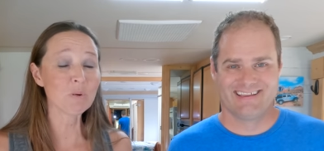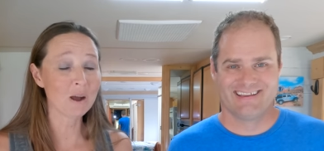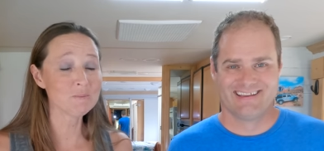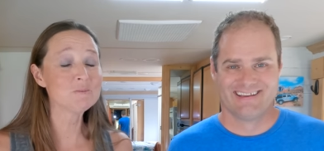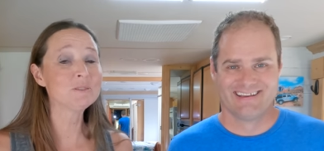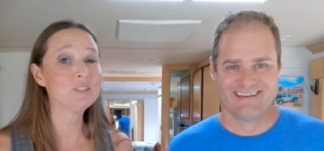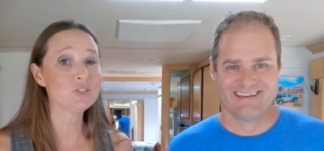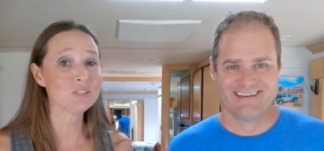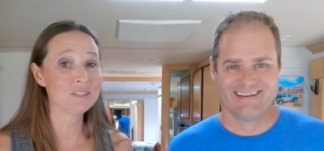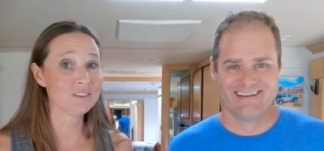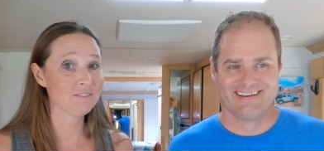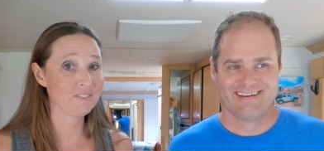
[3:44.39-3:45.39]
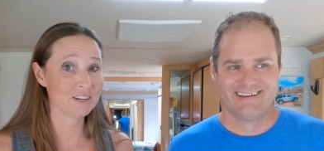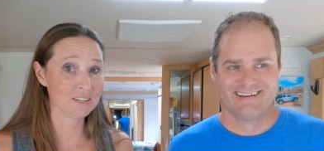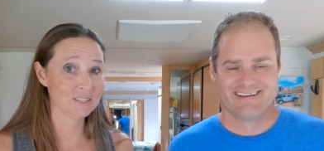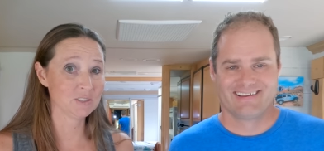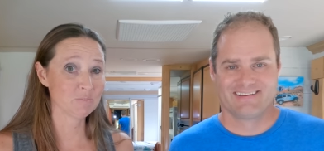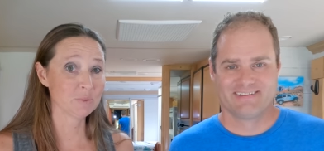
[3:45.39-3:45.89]
Speaker 1: probably just need a very
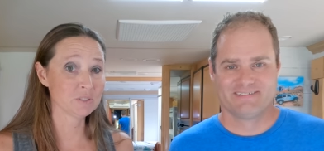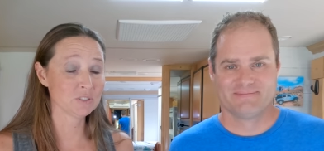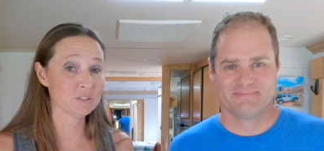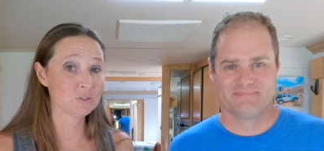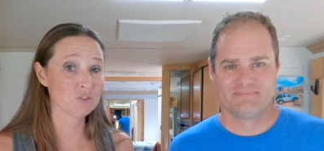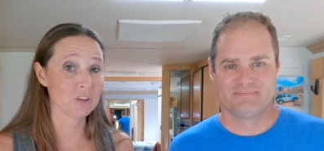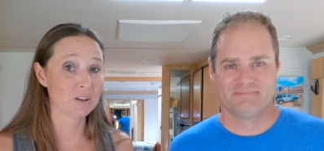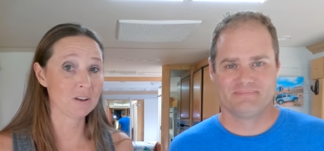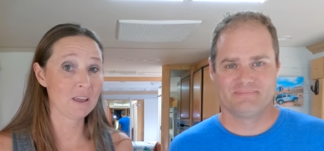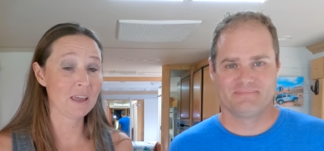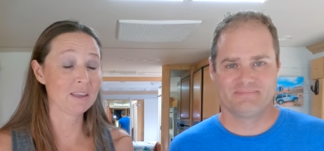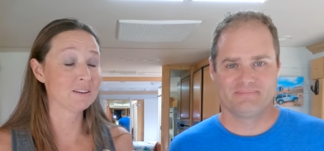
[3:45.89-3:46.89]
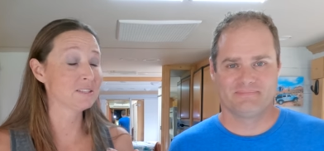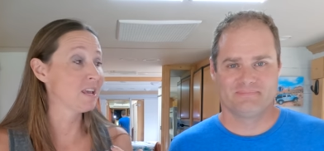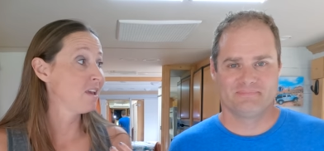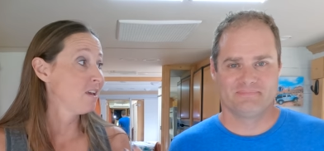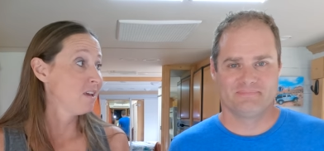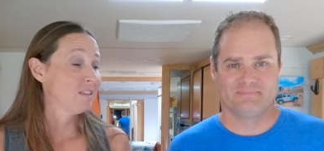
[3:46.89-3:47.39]
simple solution and
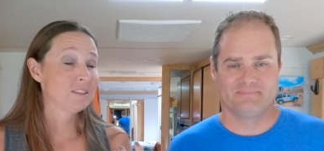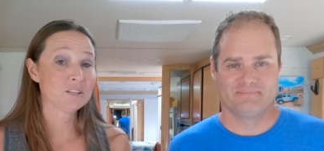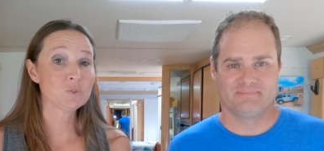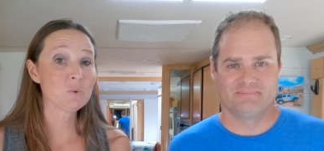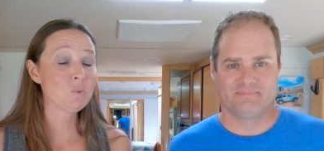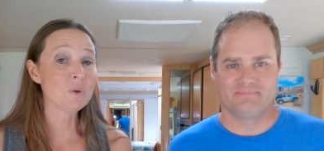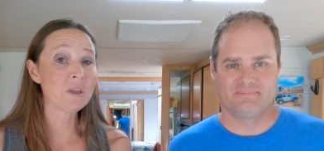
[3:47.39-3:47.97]
that is what